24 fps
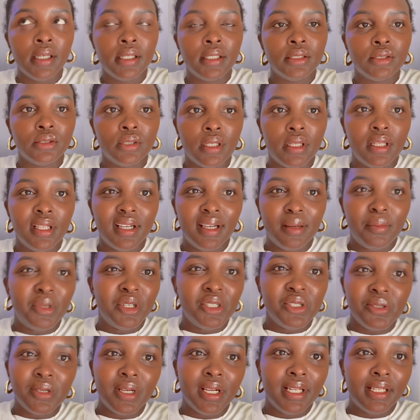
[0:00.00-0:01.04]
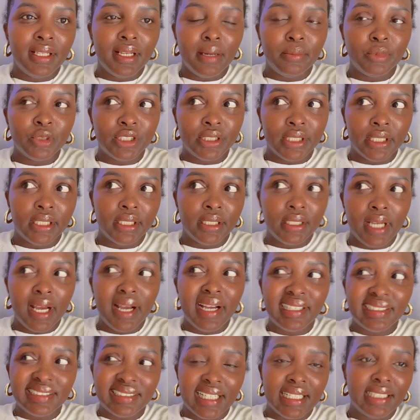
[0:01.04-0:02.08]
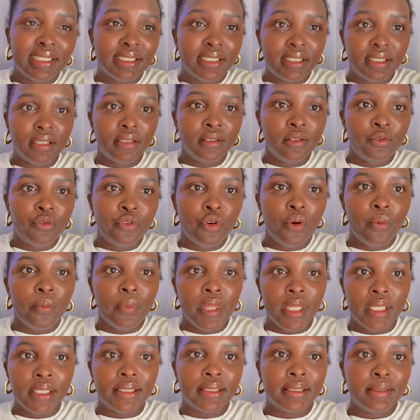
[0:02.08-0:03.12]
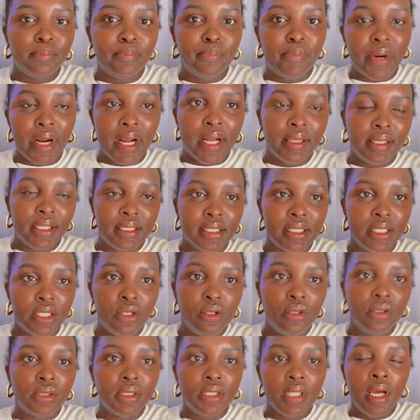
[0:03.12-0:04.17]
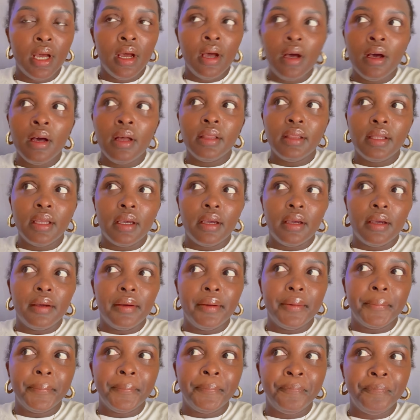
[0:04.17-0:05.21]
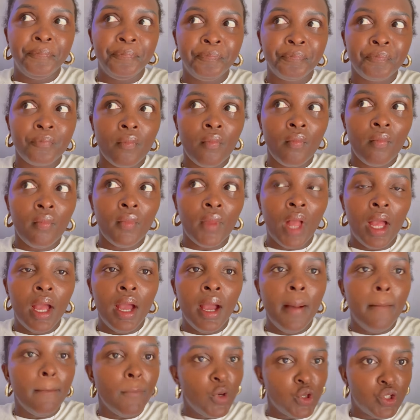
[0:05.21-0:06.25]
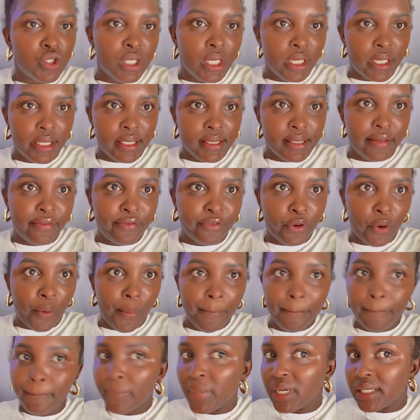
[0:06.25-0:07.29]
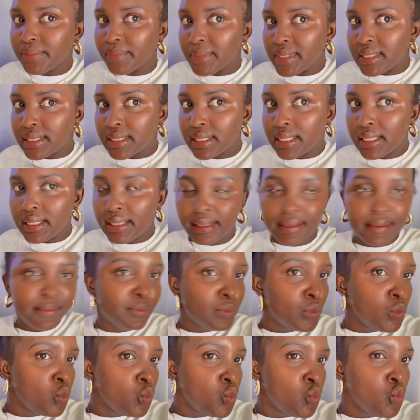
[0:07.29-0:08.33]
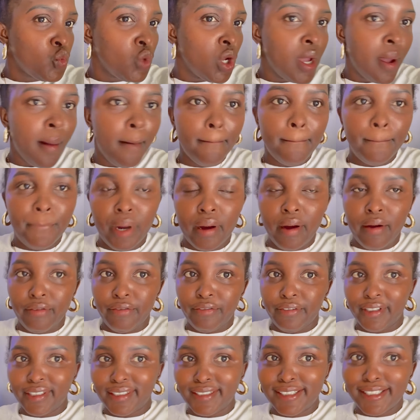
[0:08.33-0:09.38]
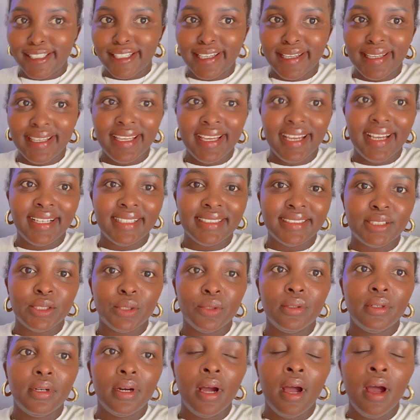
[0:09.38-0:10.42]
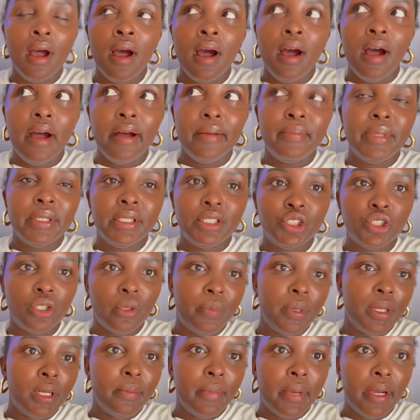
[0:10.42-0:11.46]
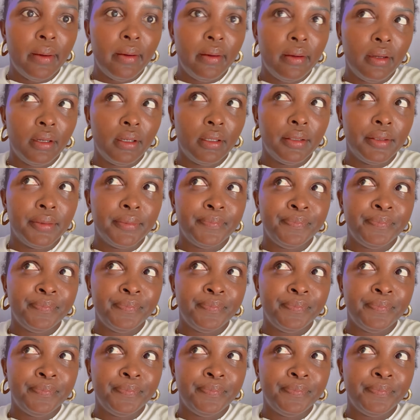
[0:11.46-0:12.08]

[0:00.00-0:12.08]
So I think I'm going to get a sunscreen from this brand that I got the moisturizer from, but my skin perfect. Yeah, so I've been shopping my